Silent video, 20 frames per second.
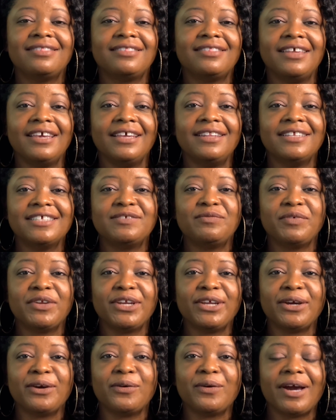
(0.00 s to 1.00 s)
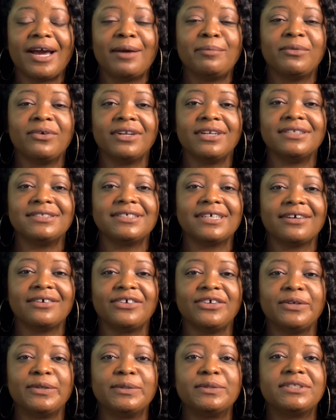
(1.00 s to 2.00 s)
In this video, I'm going to tell
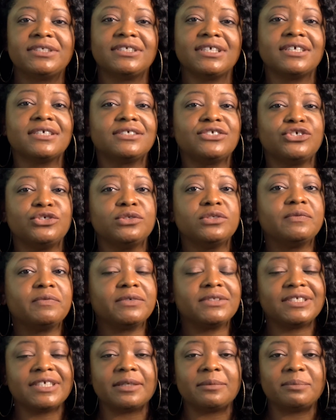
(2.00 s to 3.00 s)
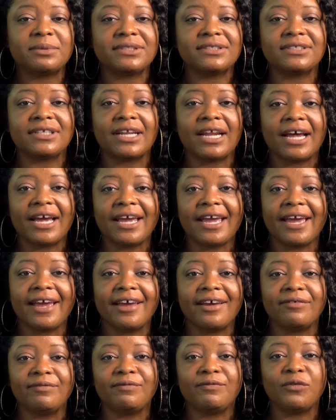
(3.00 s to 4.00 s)
you 6 useful tips that I
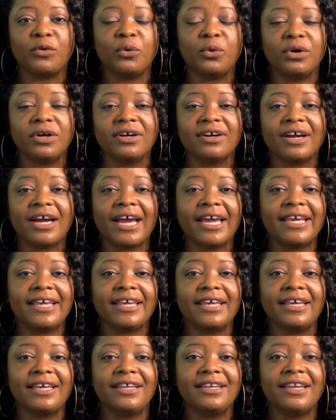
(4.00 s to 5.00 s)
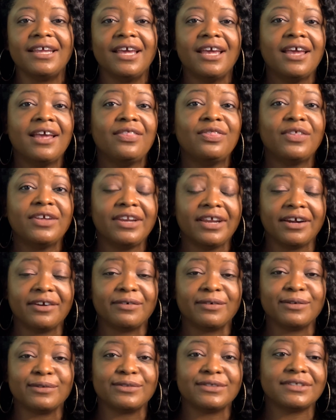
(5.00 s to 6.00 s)
have for hiking the
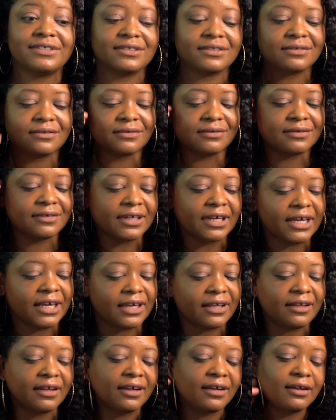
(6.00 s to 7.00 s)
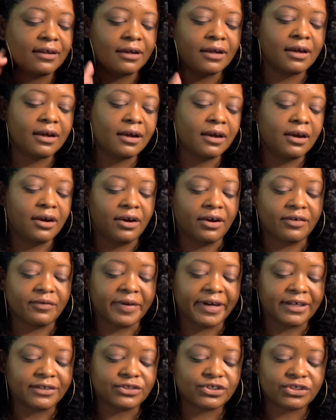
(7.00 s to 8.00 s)
Narrows.
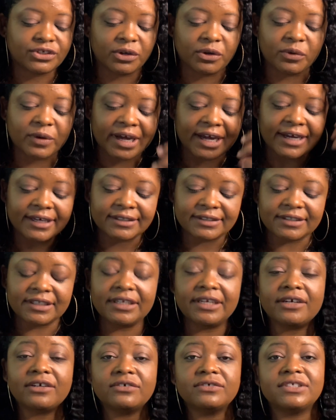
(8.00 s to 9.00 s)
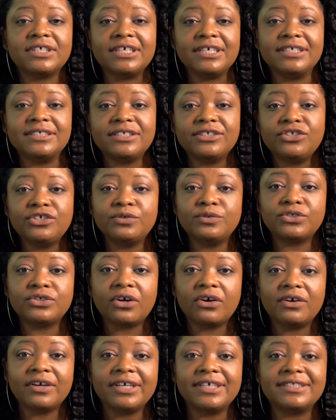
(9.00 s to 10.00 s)
Alright, so guys, the Narrows is in
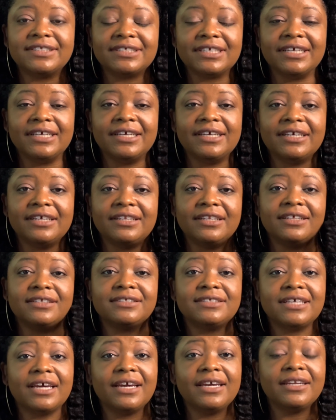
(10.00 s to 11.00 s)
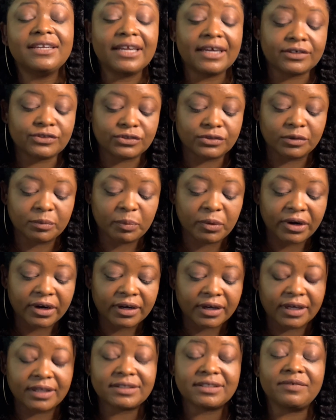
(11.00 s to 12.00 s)
Utah. It's in Zion National Park.
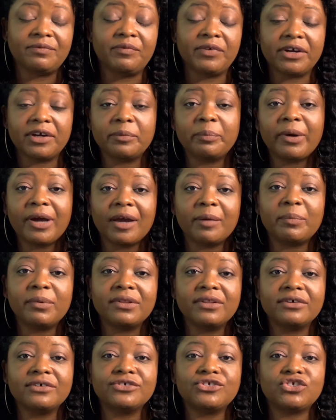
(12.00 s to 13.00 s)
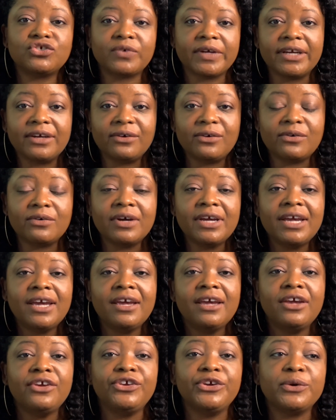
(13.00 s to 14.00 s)
It's a very popular trail.
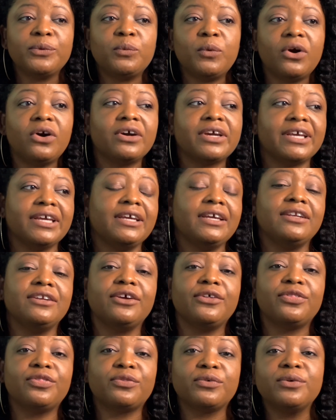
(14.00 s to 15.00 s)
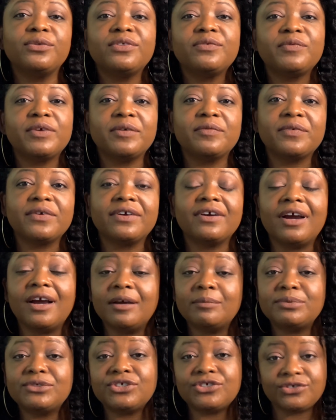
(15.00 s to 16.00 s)
You're walking through the river
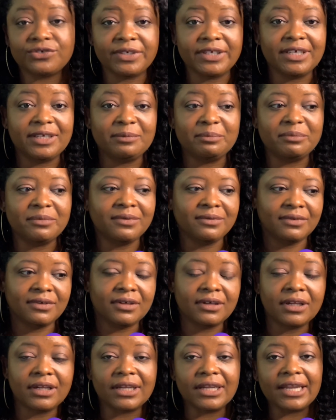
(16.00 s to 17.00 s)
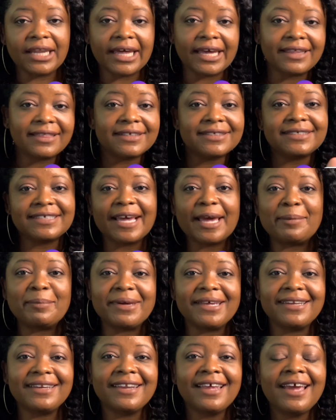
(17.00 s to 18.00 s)
upstream like the
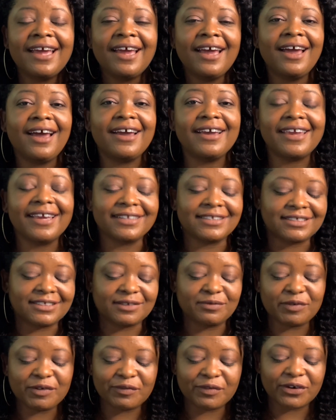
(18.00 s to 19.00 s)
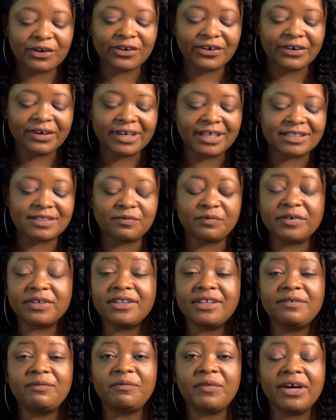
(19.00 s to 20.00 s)
salmon against the river current. It's
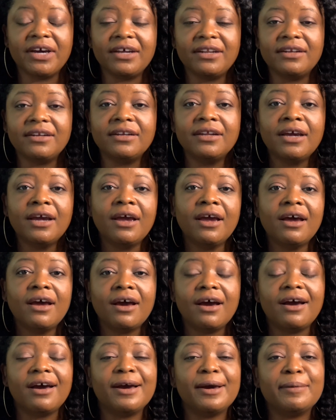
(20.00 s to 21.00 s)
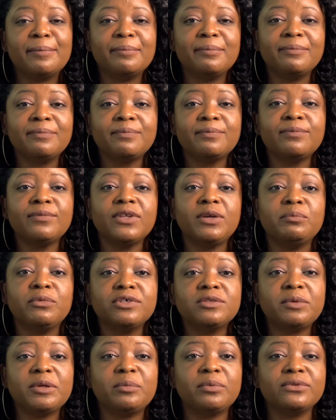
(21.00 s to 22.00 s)
really fun.
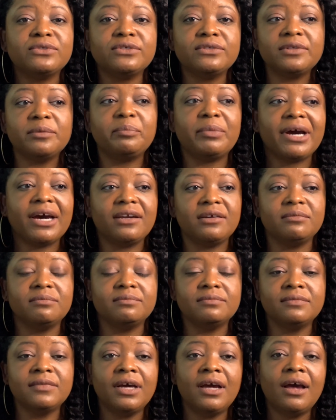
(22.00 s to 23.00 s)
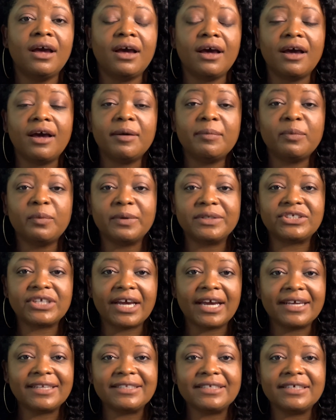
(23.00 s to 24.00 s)
Most people do the bottom up, which
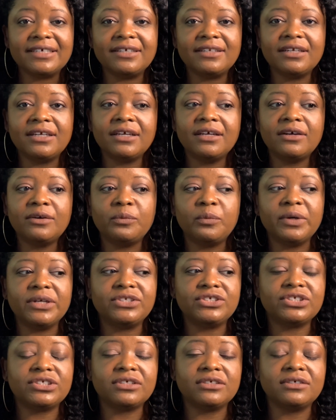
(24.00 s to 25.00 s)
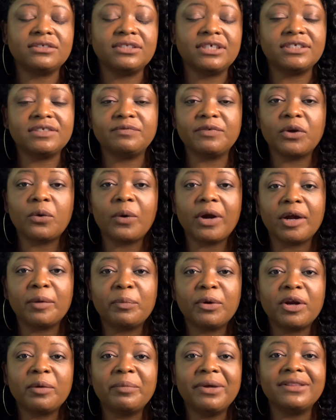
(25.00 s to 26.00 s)
I did, which doesn't require a
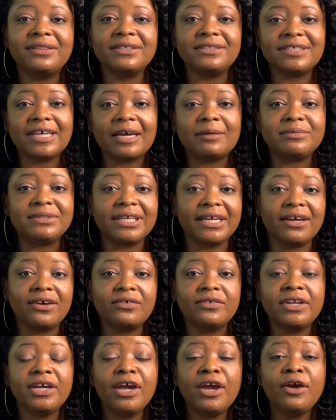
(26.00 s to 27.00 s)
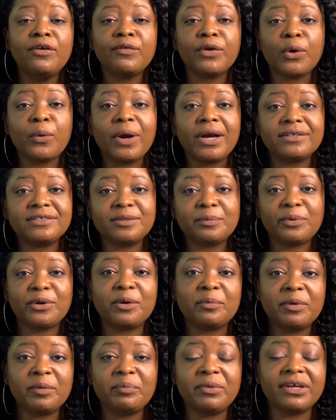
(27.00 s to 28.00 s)
permit. The top down requires a
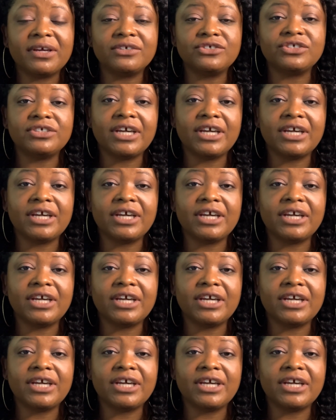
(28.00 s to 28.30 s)
permit because